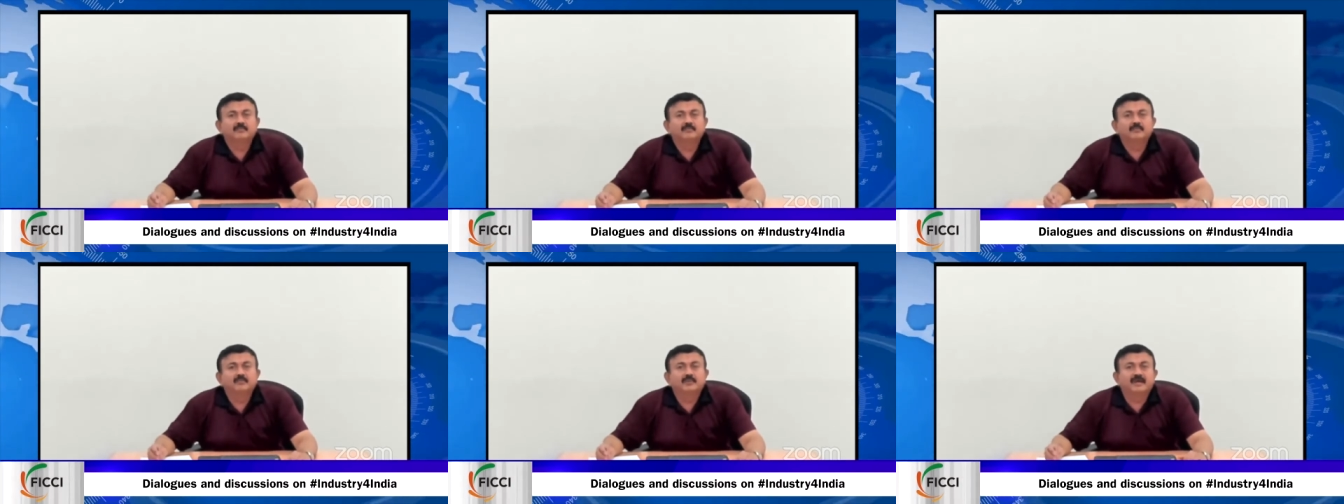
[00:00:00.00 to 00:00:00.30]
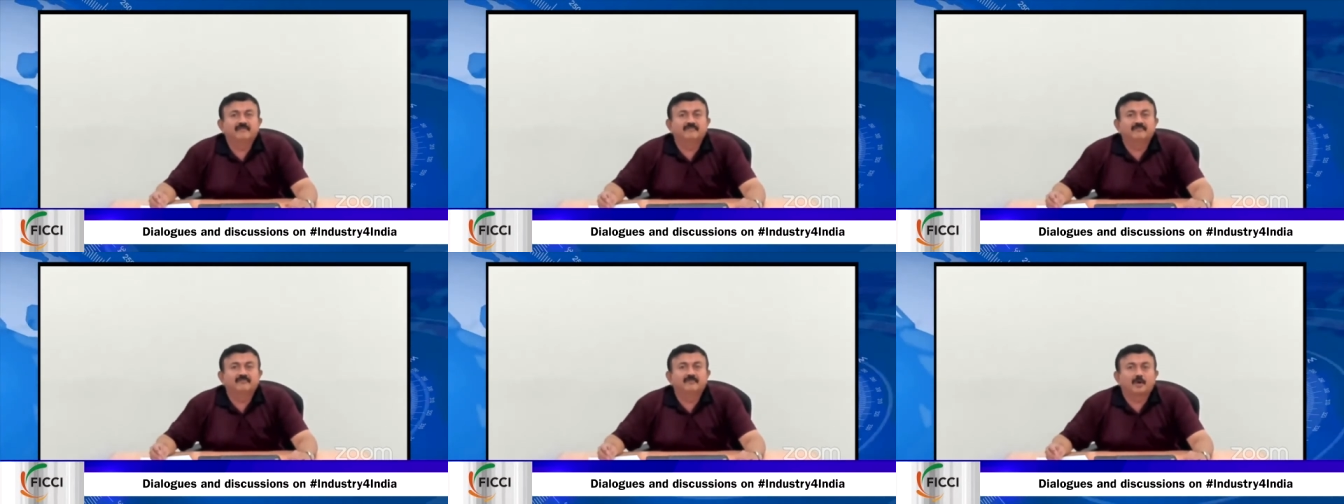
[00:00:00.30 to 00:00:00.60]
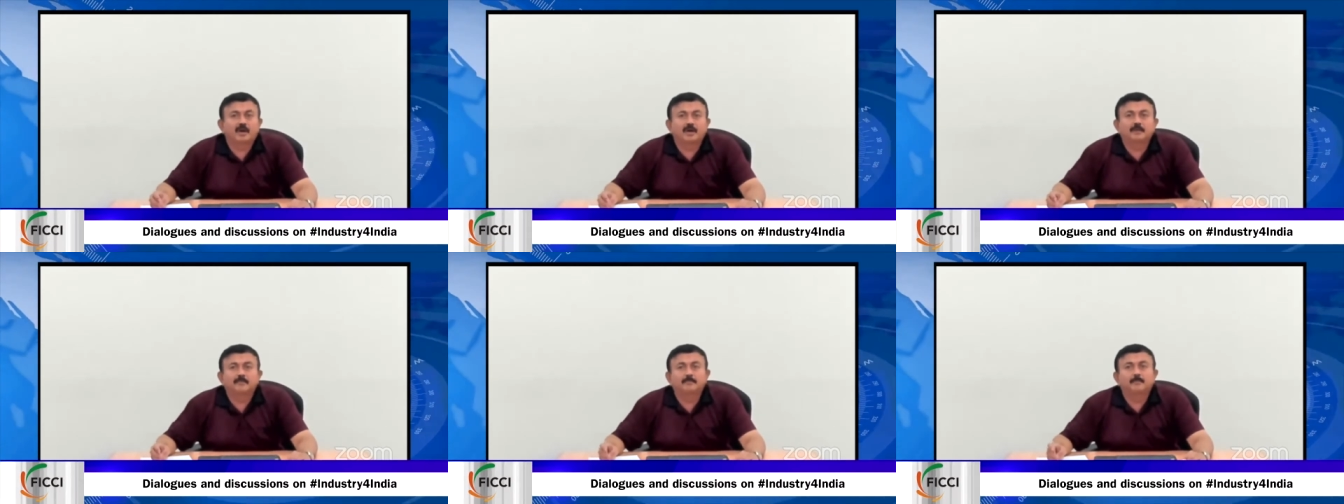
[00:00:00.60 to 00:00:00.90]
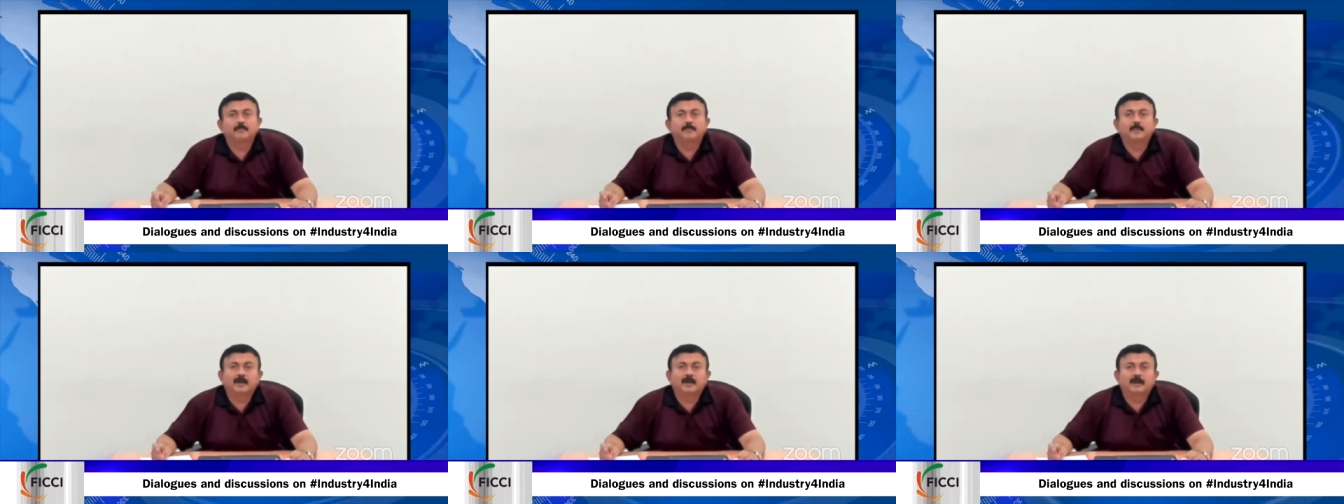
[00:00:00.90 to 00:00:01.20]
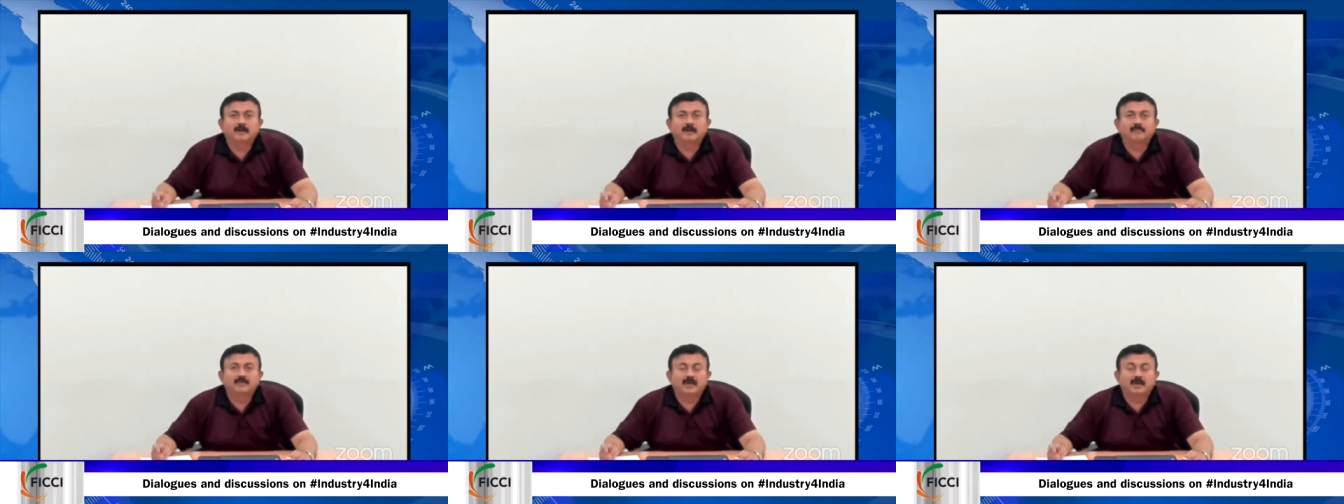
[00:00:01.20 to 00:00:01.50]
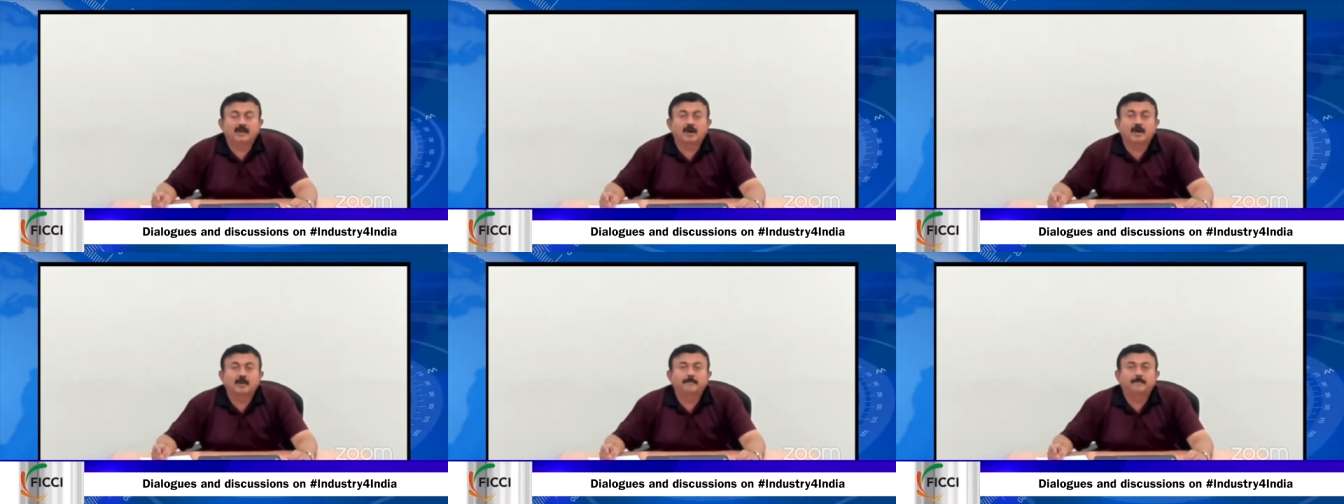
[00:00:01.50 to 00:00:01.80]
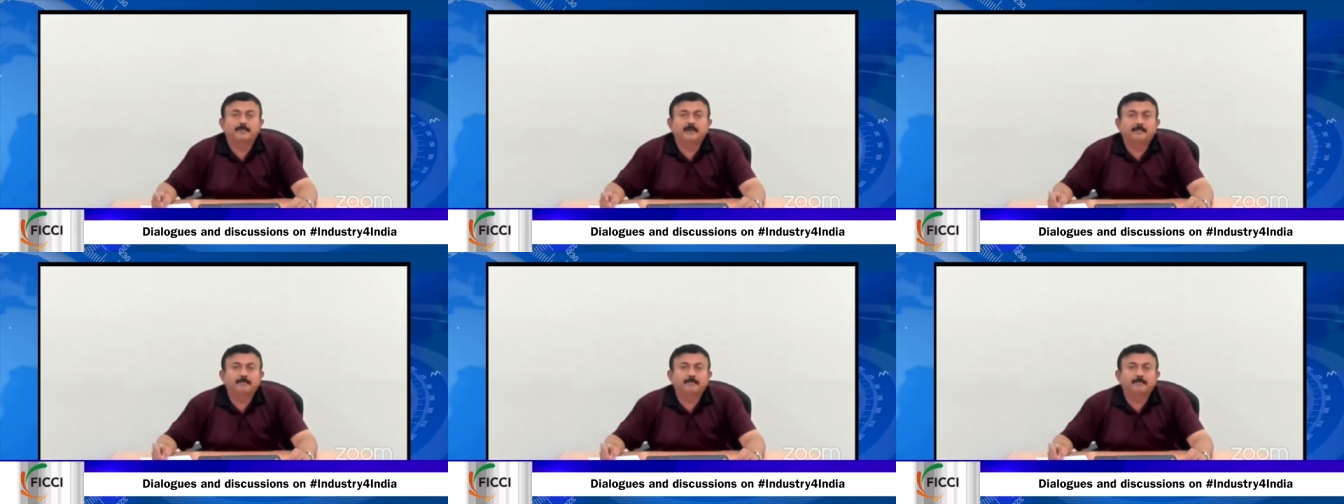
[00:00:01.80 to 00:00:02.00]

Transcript: we have not, uh, we are not